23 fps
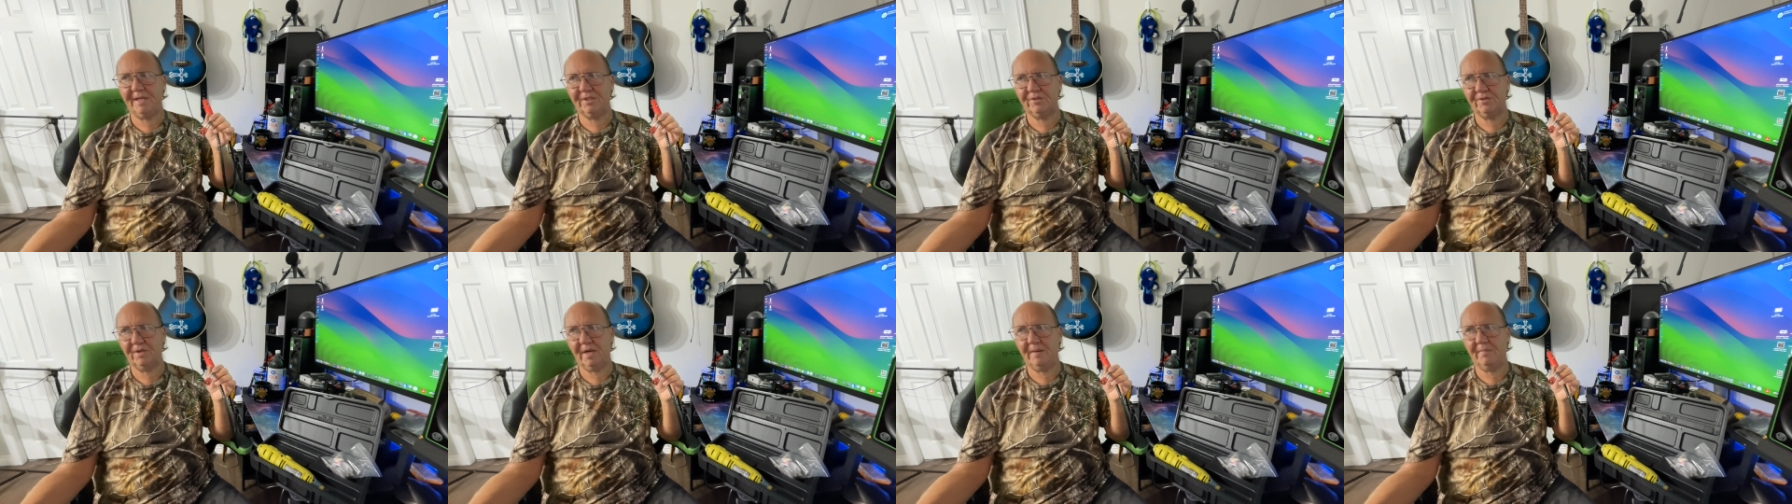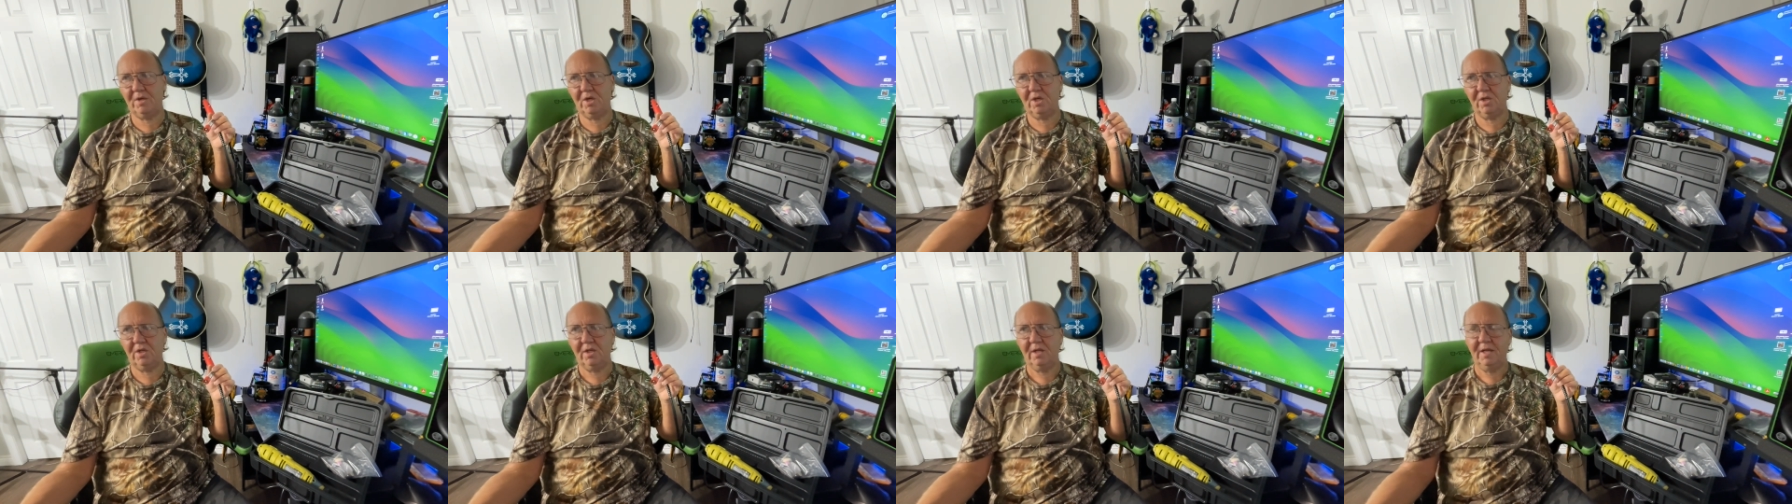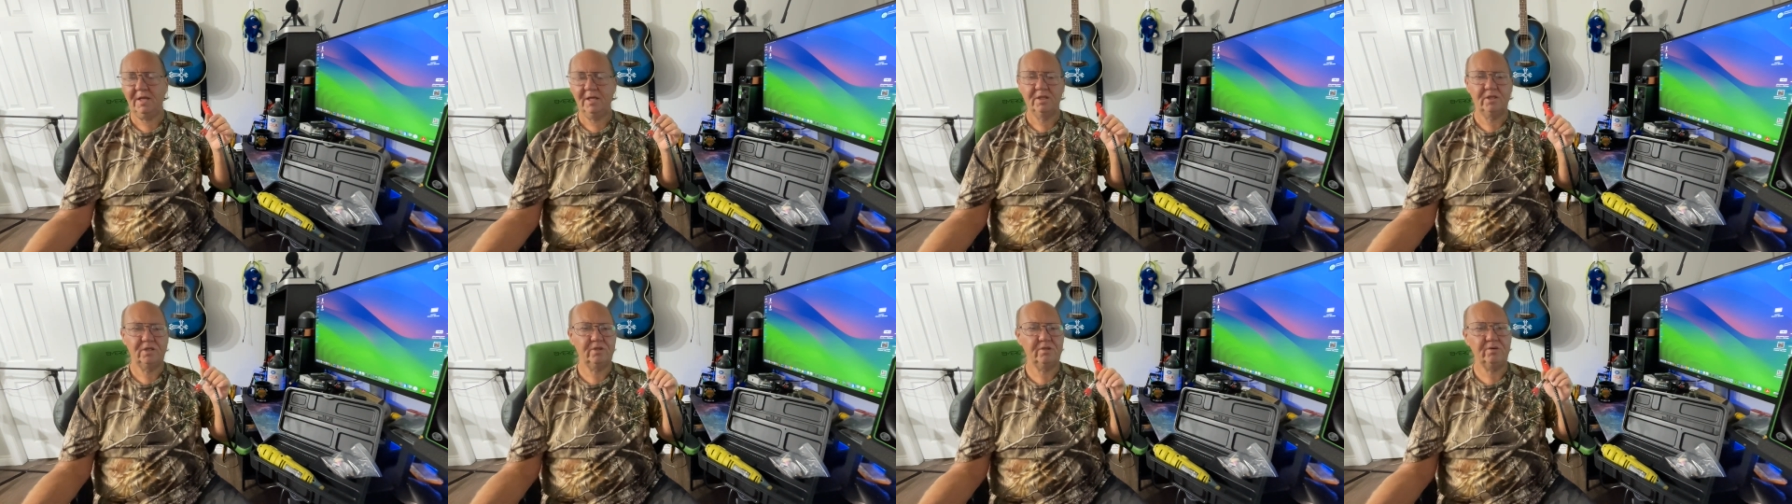Dremel?
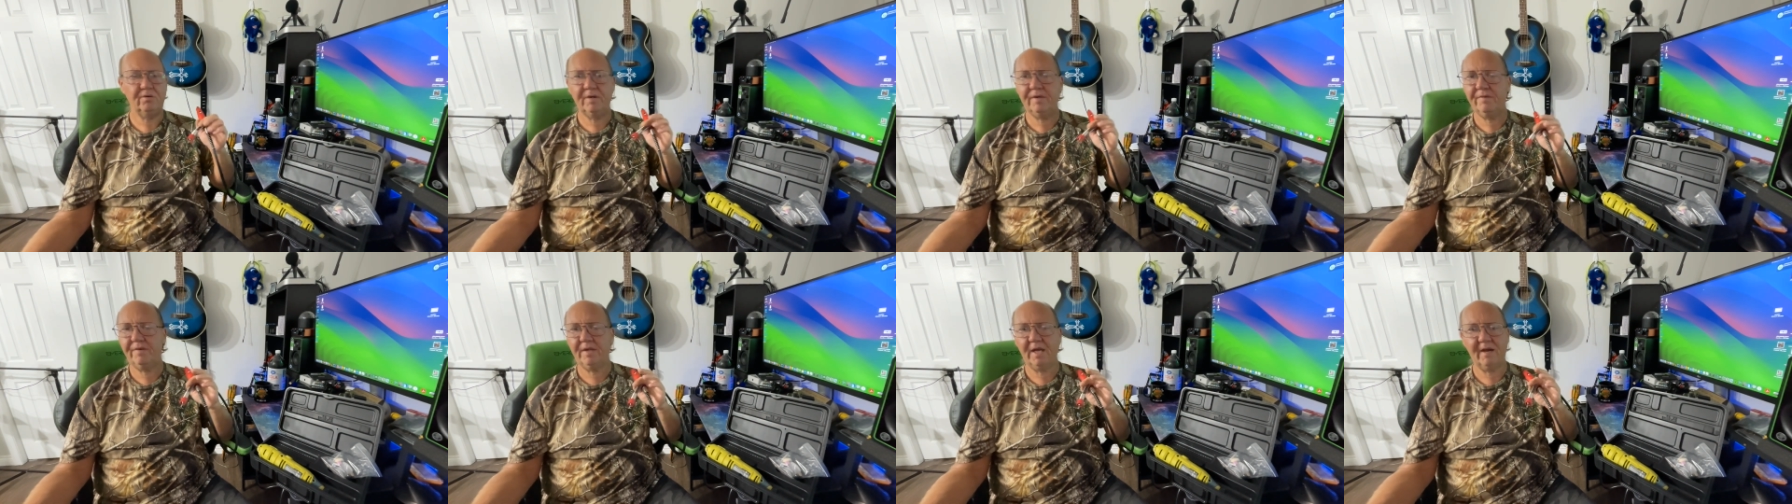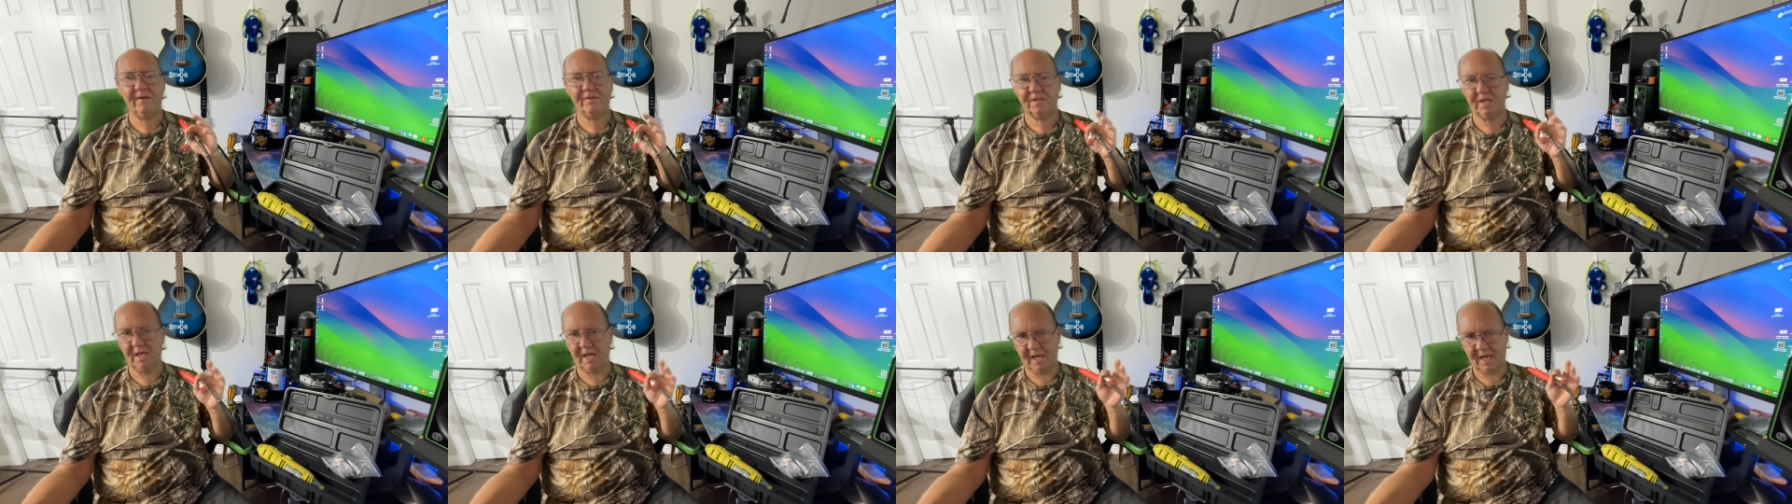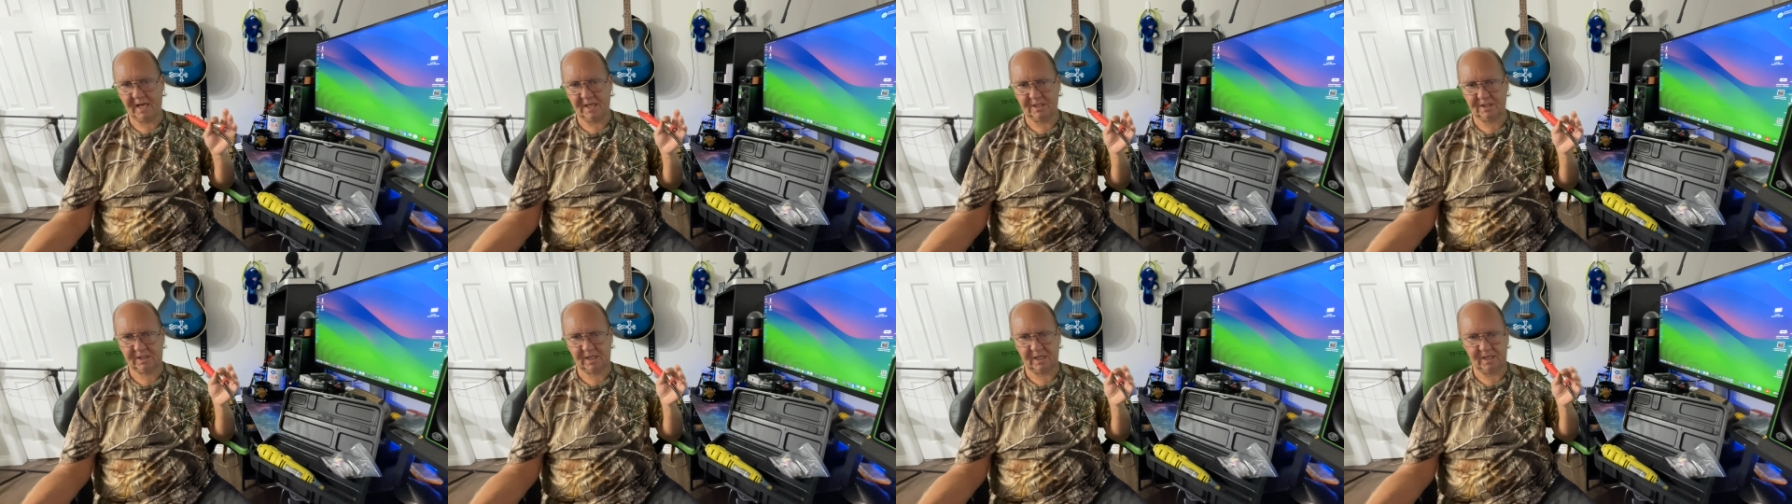You don't even have to
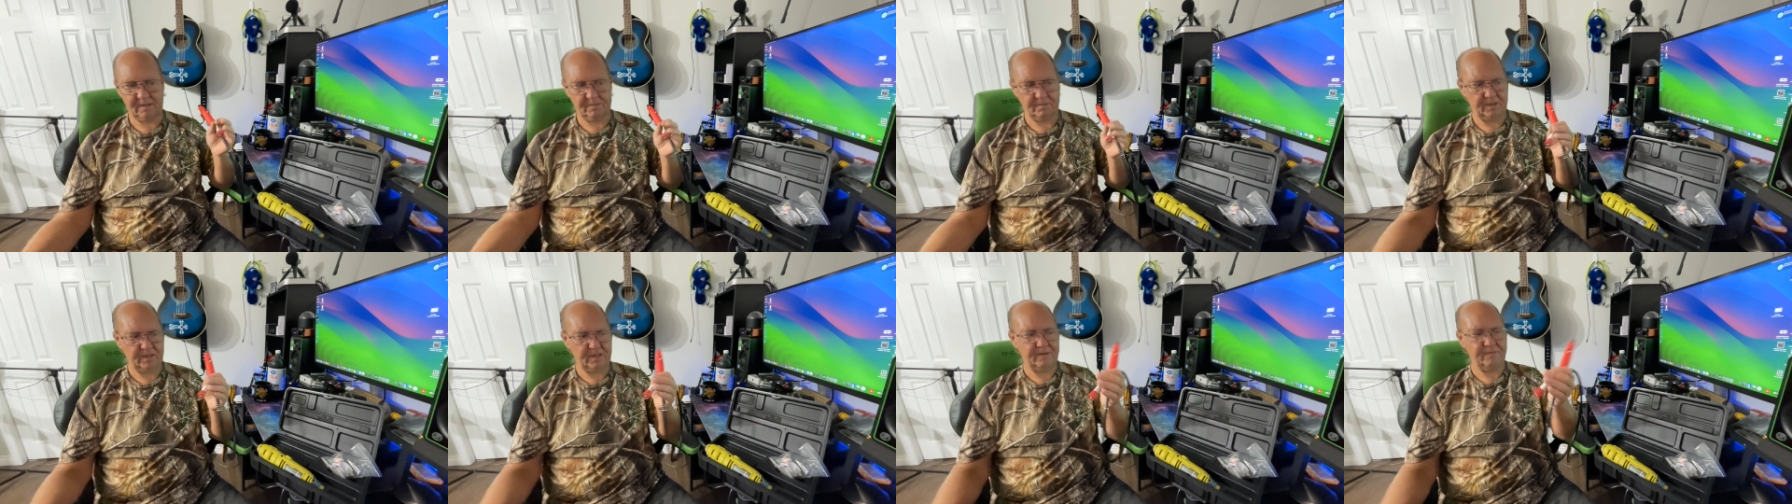ask anybody.